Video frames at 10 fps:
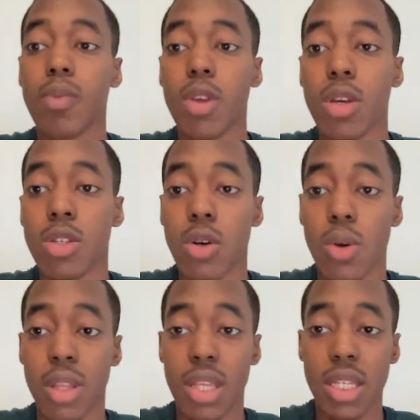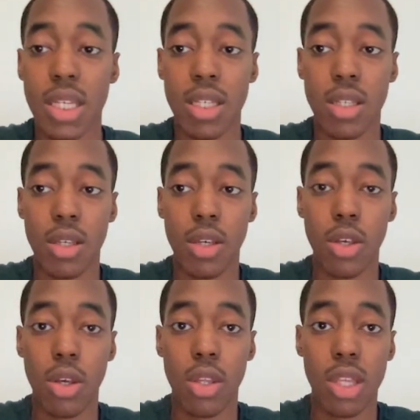So this
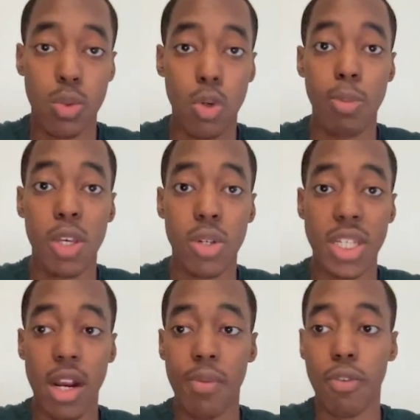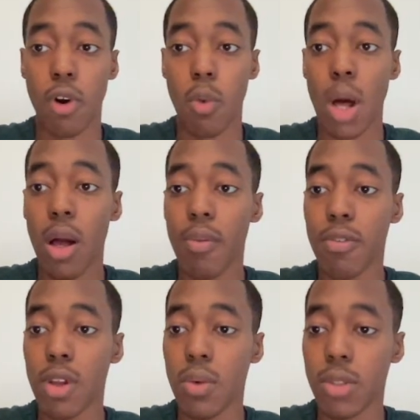would be your setup for a welcome
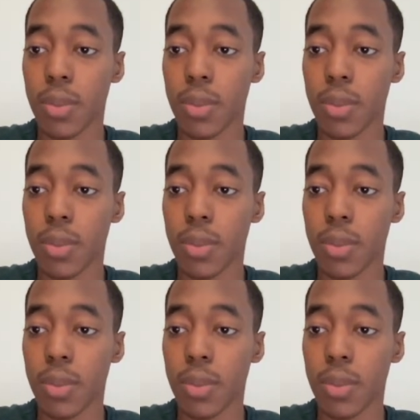flows.